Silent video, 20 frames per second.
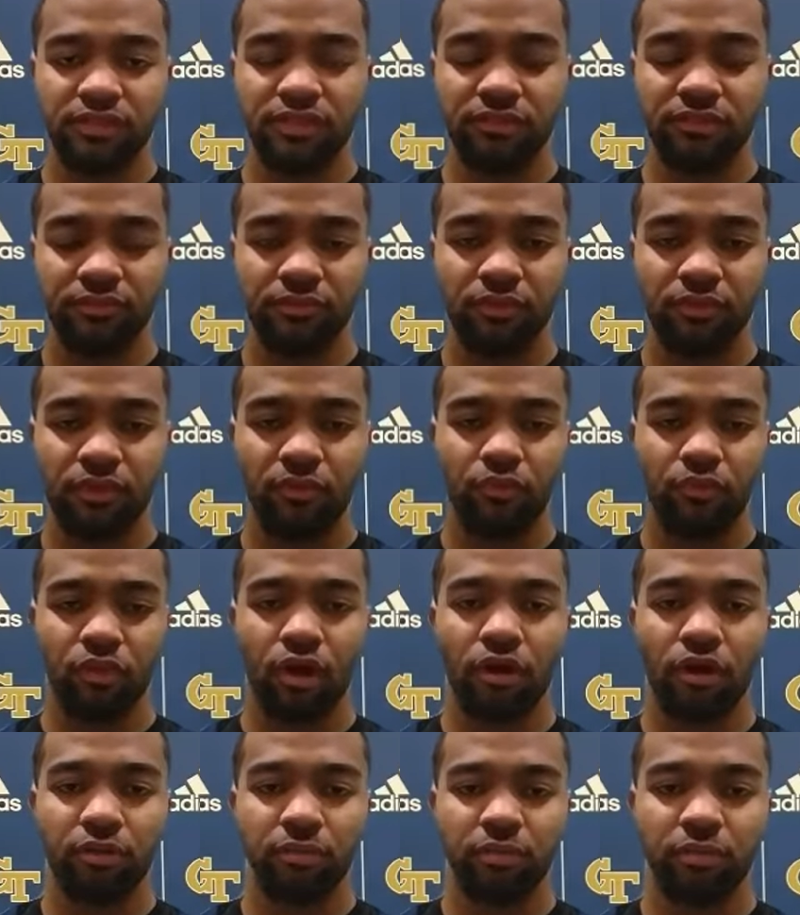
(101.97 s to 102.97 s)
If we're
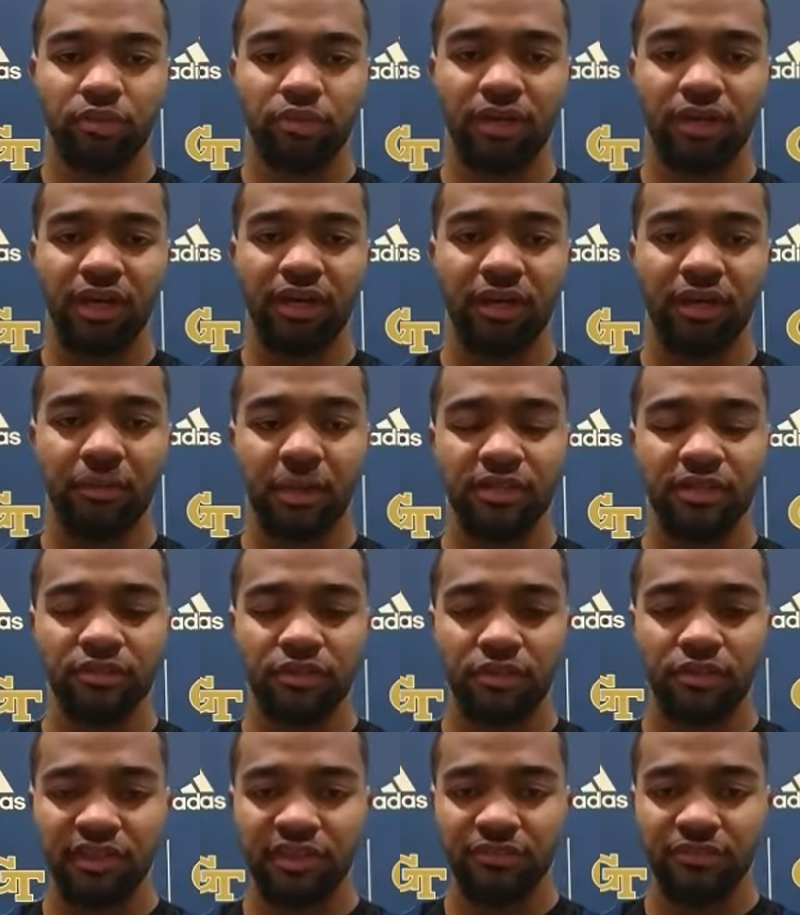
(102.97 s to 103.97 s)
all communicating, it makes our
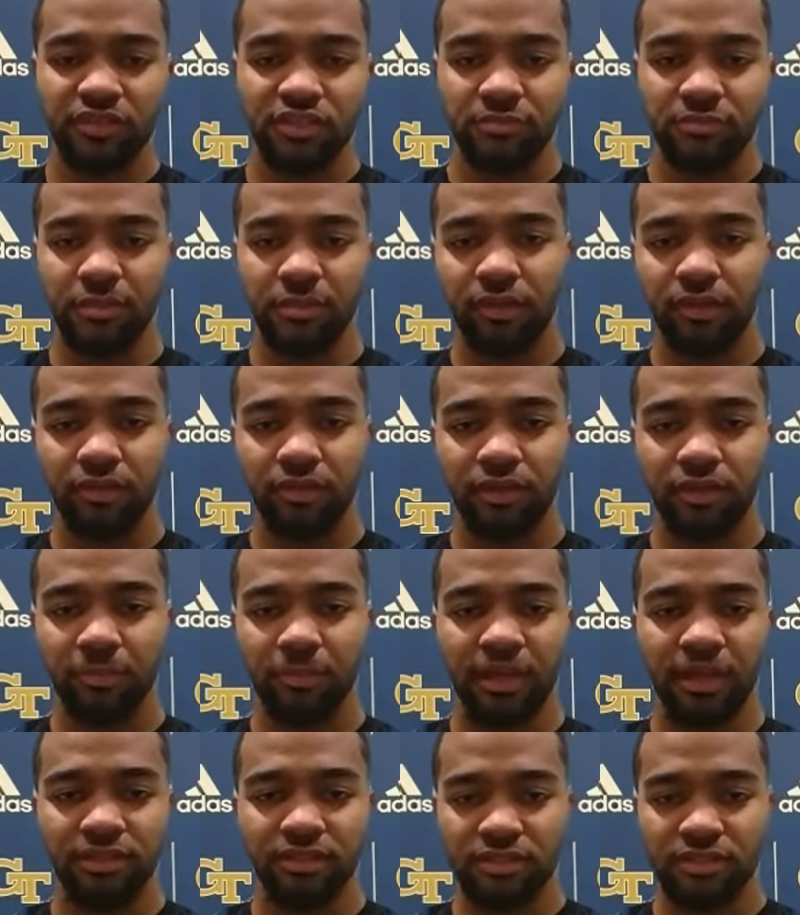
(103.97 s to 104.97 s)
defense better, and it
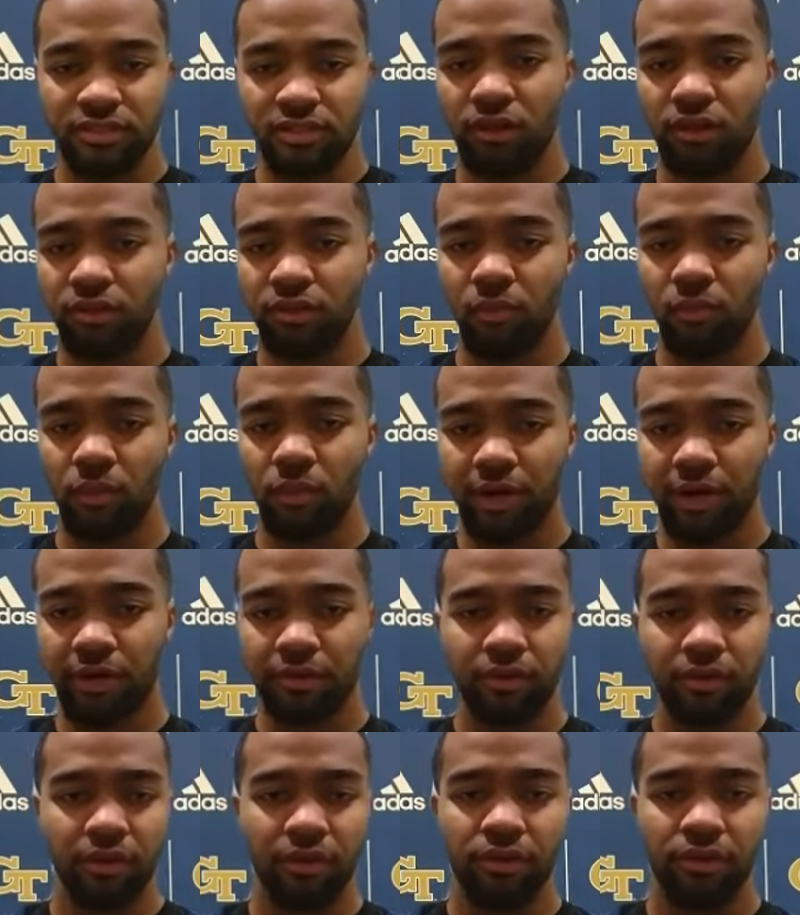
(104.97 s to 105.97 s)
makes us all aware
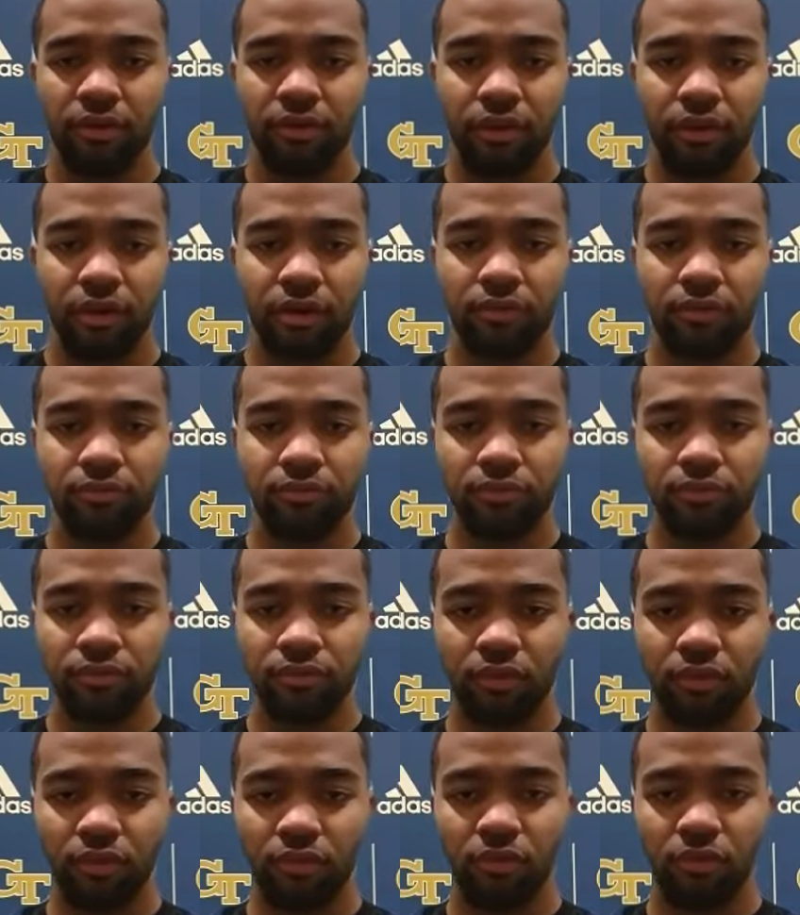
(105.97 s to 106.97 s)
of, you
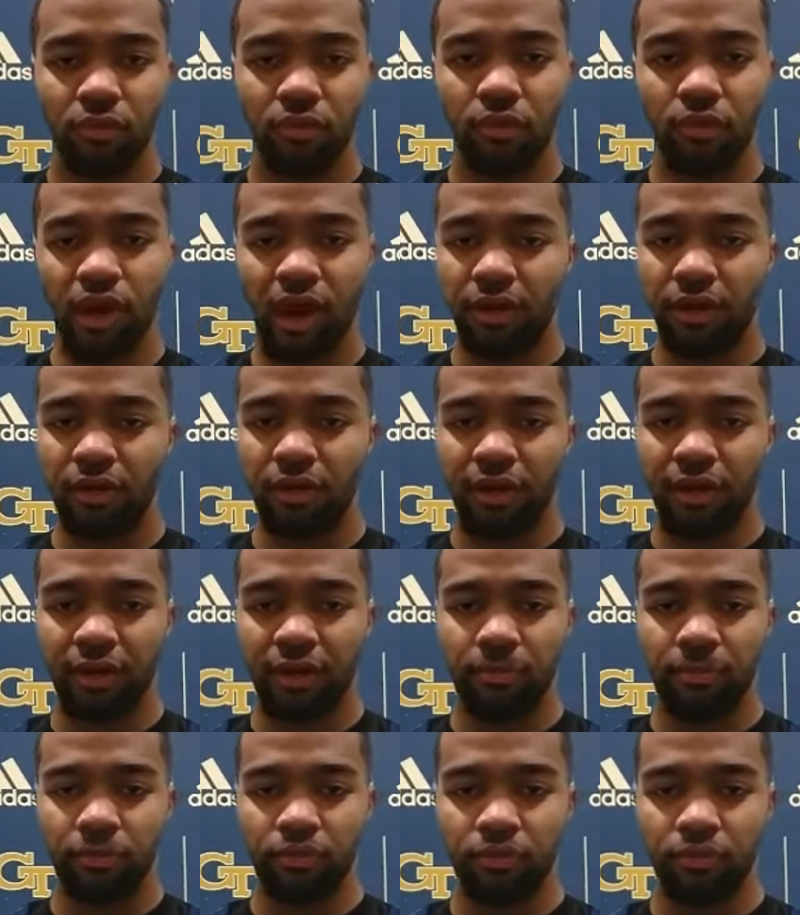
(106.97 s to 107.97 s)
know, who got our help
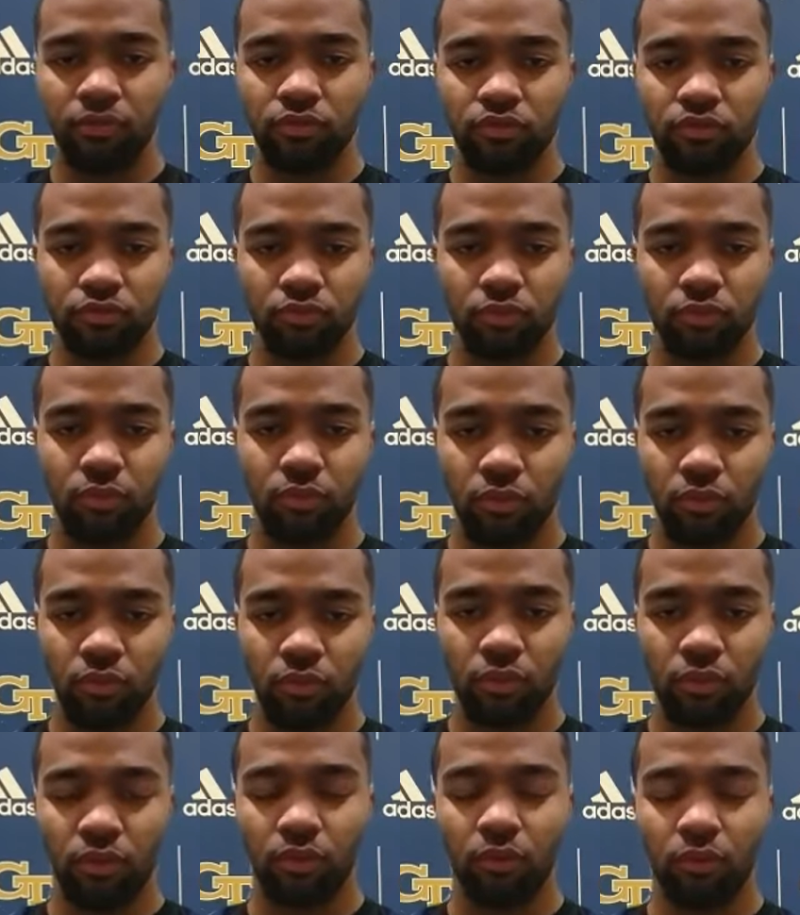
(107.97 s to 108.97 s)
or
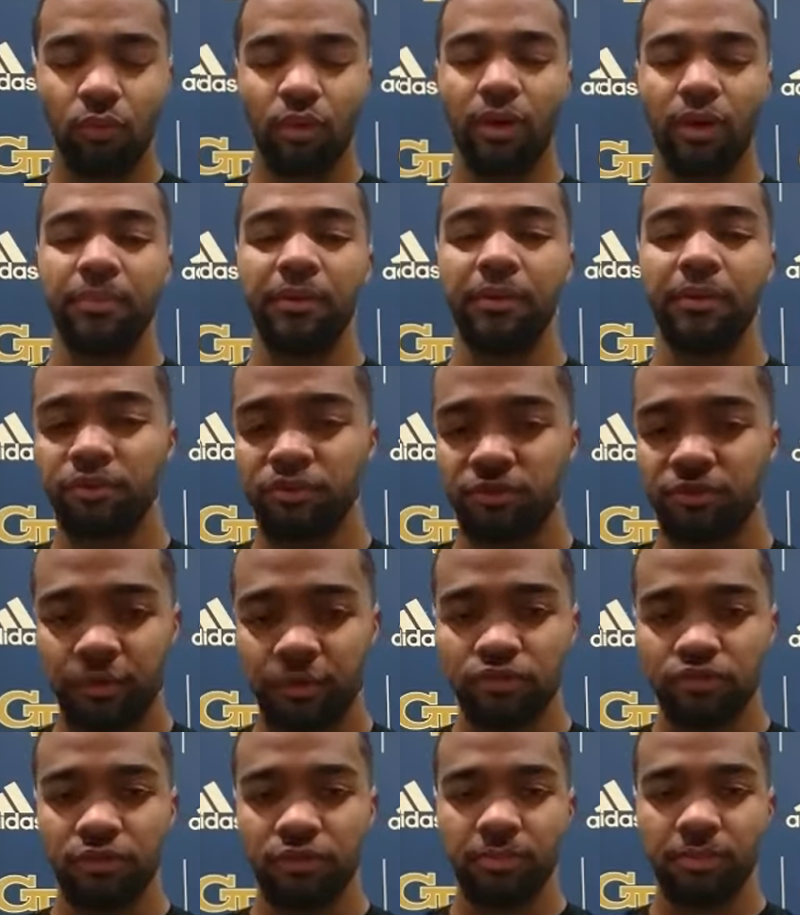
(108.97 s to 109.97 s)
who or where people are
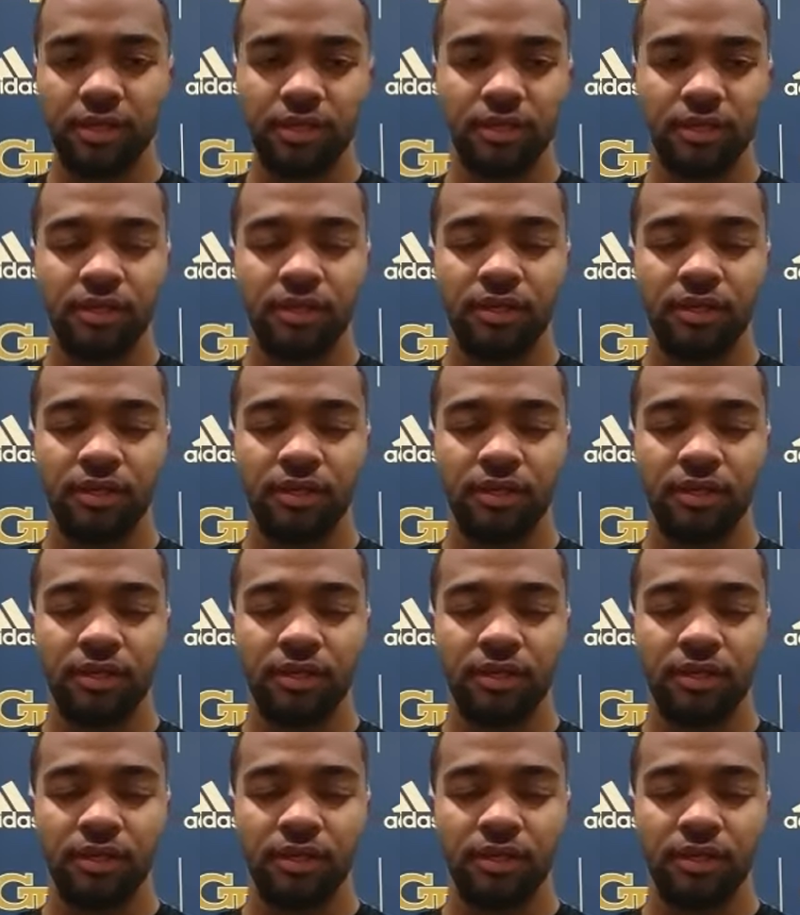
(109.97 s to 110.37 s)
supposed to be.